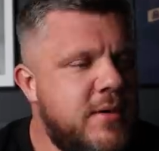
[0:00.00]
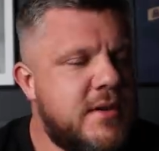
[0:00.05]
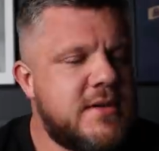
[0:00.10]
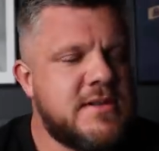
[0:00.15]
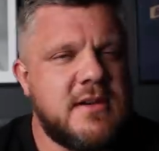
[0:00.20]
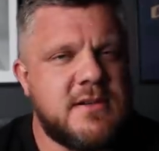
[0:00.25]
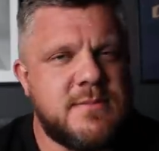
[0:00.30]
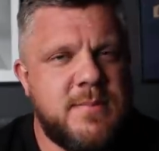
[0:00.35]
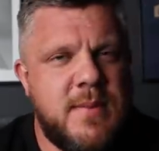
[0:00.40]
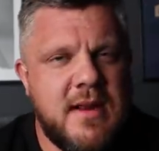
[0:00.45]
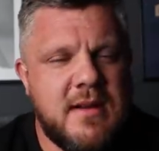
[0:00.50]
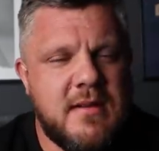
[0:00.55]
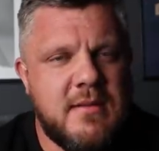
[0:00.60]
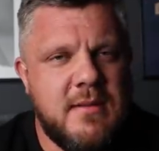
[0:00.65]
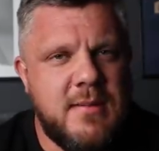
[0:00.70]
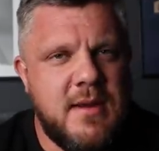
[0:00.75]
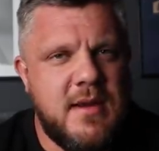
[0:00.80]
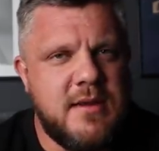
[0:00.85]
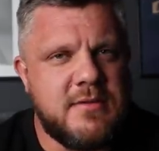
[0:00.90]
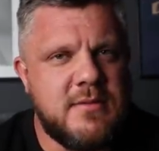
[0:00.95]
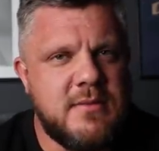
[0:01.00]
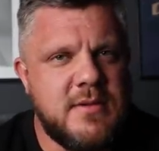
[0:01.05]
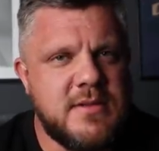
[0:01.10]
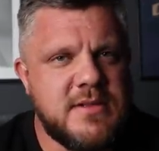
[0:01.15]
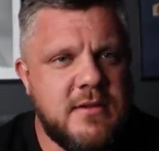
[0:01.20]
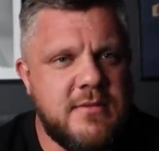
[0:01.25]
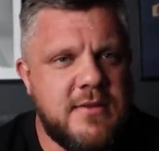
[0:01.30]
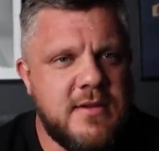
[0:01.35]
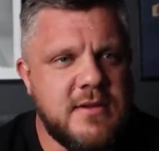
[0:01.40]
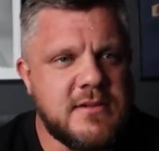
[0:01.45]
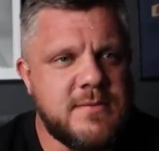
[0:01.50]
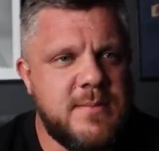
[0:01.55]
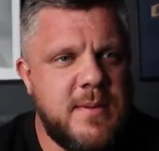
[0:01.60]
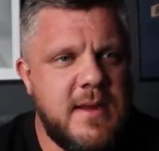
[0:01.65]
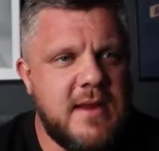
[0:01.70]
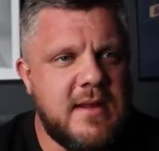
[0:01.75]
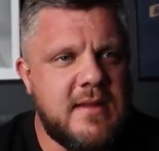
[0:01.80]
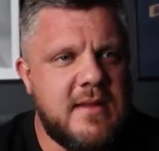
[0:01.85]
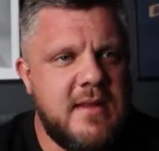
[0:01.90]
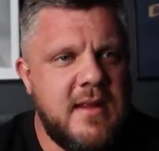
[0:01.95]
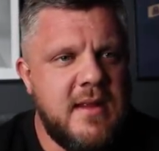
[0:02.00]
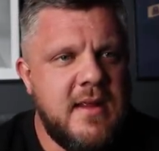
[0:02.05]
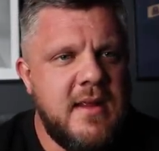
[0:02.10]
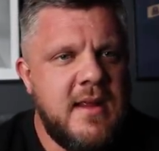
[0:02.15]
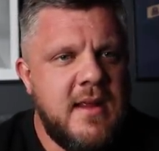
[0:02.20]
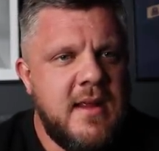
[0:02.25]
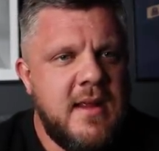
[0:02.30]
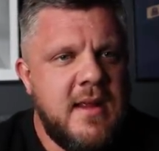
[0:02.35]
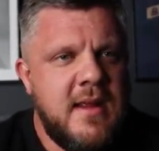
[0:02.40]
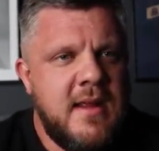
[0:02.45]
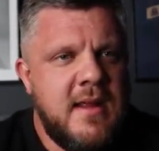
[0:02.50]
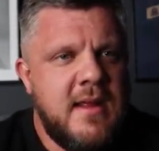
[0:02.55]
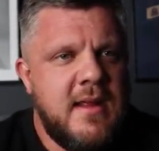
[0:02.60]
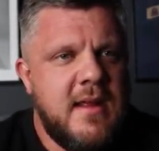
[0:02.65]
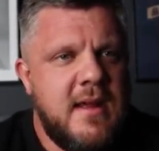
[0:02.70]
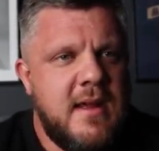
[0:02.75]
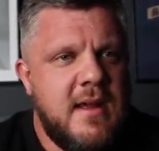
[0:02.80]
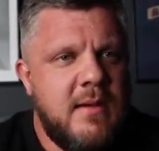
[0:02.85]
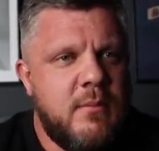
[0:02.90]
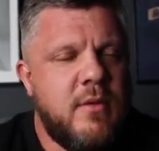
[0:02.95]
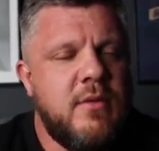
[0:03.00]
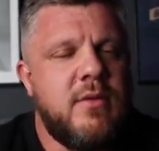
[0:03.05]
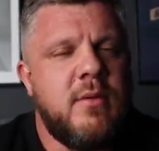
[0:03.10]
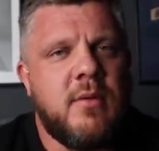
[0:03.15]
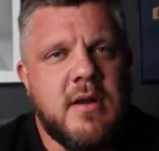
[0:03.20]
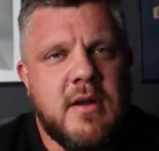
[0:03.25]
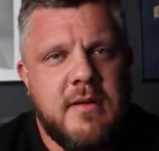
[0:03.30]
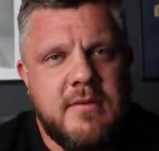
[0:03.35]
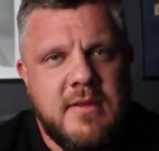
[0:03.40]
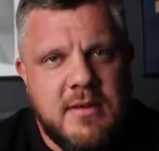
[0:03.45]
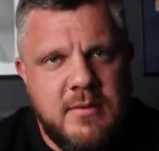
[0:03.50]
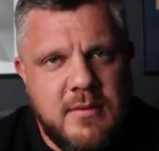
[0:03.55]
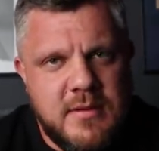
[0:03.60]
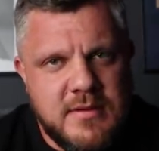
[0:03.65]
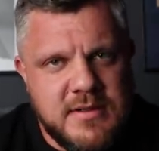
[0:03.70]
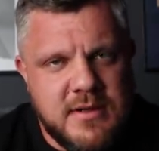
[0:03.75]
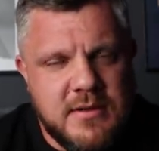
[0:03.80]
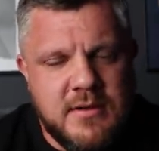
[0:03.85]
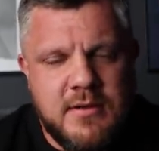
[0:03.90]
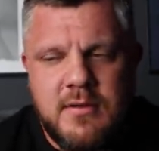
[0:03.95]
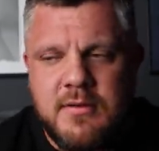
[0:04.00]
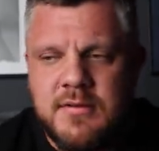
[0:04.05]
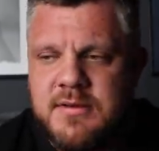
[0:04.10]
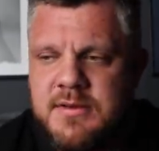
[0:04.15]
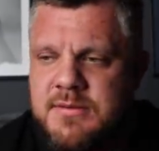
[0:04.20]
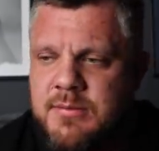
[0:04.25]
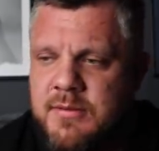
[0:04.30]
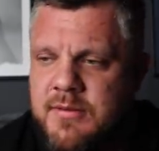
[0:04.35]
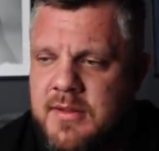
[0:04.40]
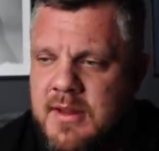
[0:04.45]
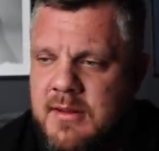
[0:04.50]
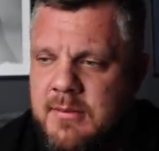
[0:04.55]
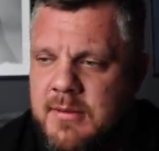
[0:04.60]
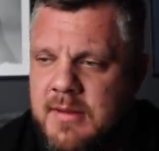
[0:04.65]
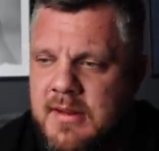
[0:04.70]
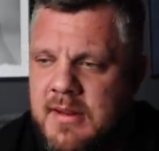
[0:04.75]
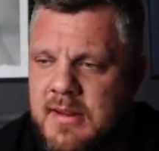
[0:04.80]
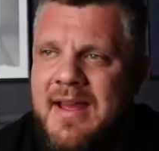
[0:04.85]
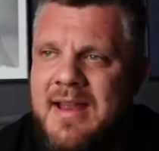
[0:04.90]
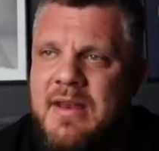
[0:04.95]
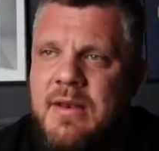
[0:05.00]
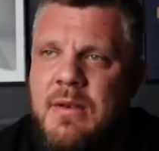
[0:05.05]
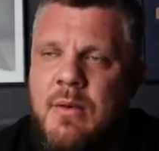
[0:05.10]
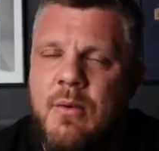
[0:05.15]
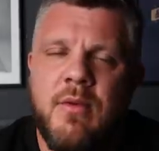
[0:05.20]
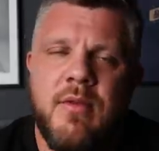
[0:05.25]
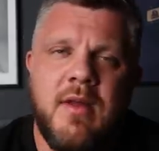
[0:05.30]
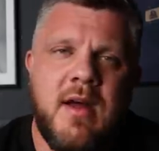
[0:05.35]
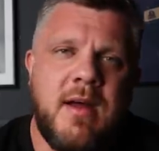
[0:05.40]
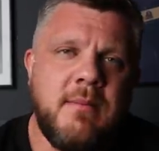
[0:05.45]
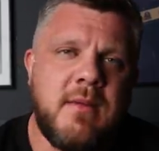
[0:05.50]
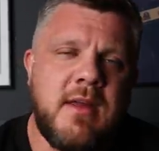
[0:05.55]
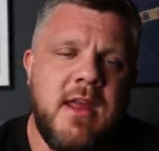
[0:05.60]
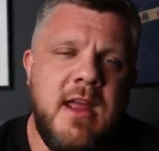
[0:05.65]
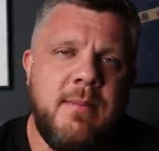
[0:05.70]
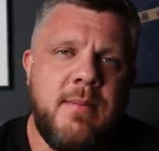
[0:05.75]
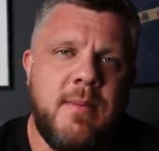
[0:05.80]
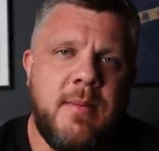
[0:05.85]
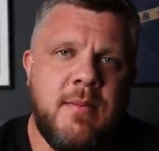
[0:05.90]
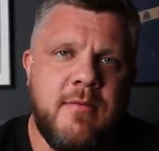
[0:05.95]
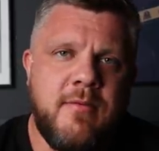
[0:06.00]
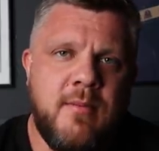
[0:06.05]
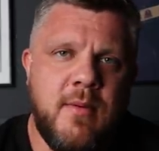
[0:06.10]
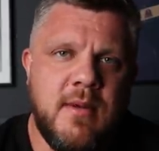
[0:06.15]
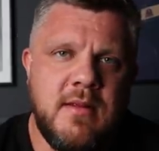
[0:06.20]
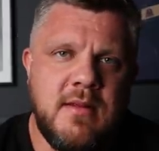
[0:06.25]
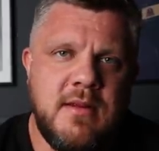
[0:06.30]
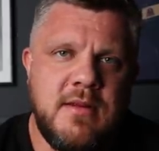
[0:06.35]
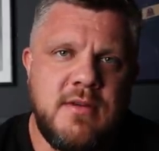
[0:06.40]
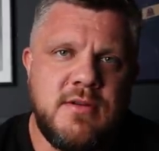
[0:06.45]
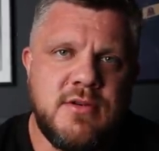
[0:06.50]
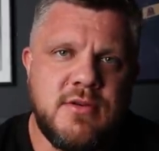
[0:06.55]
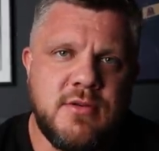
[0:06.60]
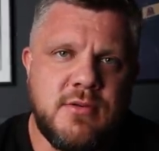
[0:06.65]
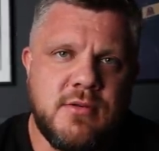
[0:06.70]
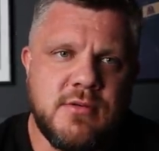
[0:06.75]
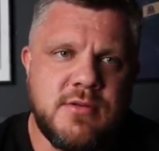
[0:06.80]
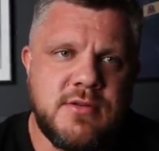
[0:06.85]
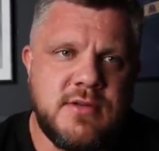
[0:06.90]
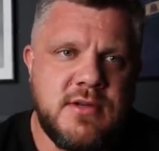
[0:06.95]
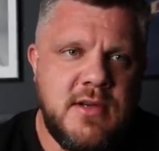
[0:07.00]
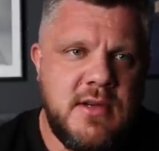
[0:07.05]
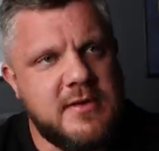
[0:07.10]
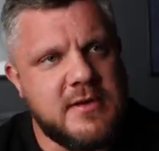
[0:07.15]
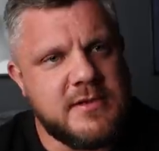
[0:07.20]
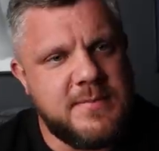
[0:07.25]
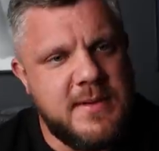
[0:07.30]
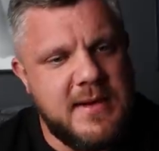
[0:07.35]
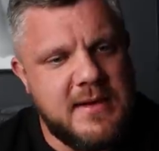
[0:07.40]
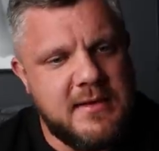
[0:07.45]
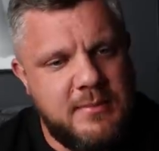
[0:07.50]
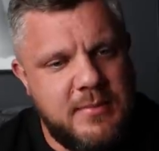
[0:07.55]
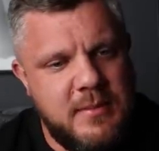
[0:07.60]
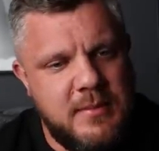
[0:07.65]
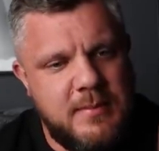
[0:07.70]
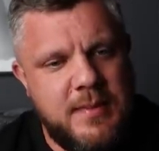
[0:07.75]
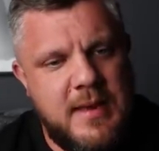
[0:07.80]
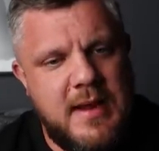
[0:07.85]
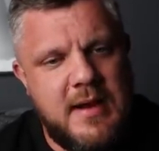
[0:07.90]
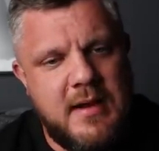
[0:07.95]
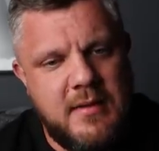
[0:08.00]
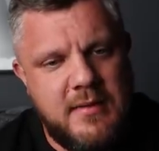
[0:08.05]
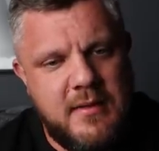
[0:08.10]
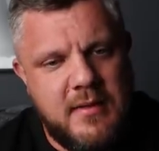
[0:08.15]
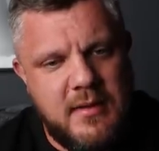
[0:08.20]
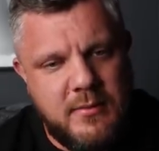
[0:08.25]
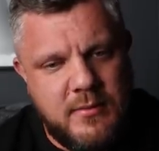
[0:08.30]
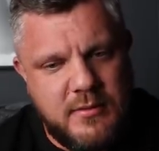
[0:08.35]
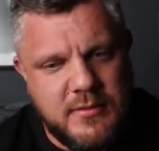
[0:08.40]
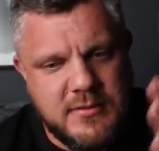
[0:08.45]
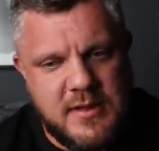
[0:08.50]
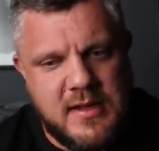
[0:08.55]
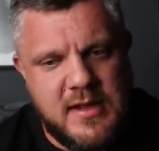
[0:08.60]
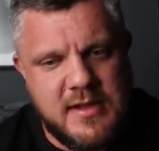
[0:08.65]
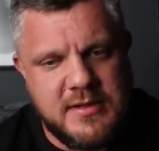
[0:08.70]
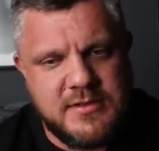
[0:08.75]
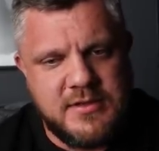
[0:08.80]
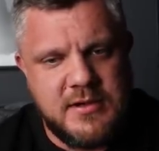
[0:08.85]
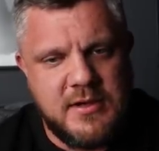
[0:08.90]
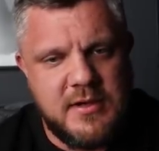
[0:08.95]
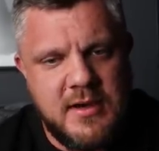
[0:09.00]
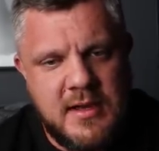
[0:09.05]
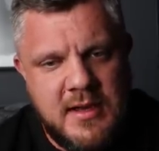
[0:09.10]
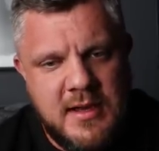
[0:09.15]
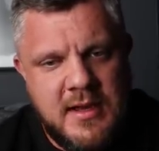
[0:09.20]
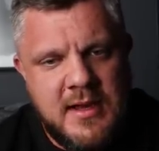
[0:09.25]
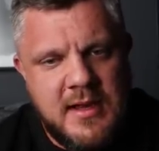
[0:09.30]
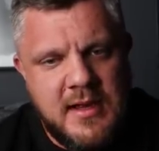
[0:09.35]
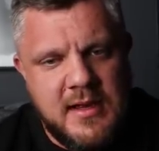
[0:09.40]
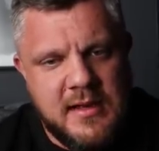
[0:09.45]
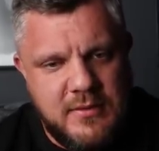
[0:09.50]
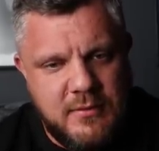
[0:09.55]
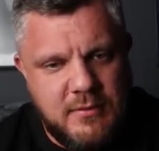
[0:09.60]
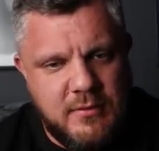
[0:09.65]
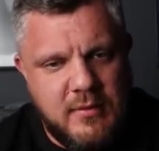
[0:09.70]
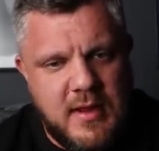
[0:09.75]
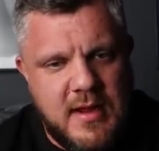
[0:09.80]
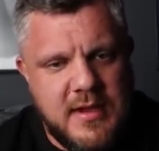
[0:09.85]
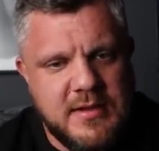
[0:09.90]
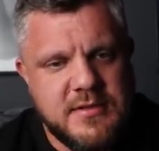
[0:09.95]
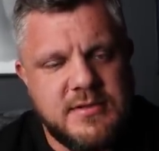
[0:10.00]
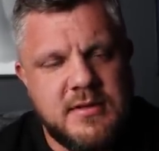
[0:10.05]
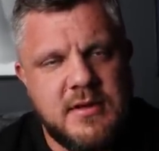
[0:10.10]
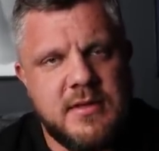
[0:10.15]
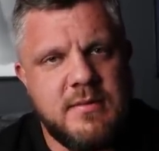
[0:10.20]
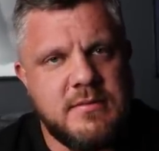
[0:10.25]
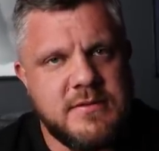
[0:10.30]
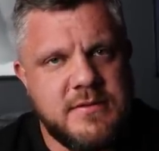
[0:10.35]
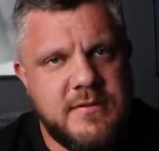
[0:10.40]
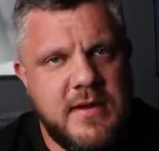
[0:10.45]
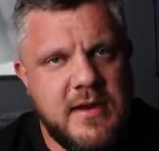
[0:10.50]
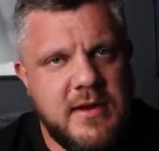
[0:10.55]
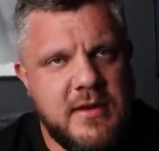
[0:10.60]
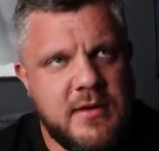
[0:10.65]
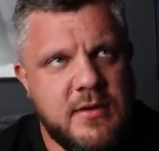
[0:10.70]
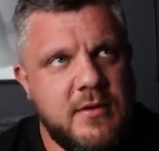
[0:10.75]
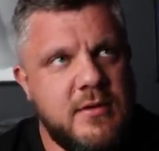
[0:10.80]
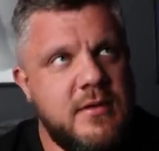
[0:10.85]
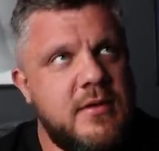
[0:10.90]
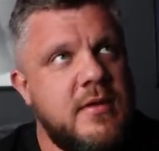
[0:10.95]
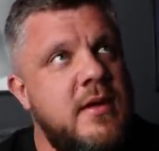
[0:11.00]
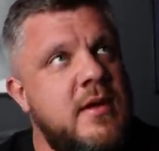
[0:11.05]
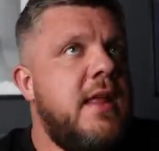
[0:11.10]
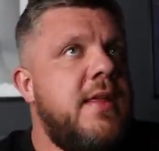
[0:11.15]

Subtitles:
Because I expect the best from myself. I expect, with the work I've done with a psychologist with Amy, I know that I'm capable of winning these shows. I expect to be better than I was last year, and I know last year I was very good.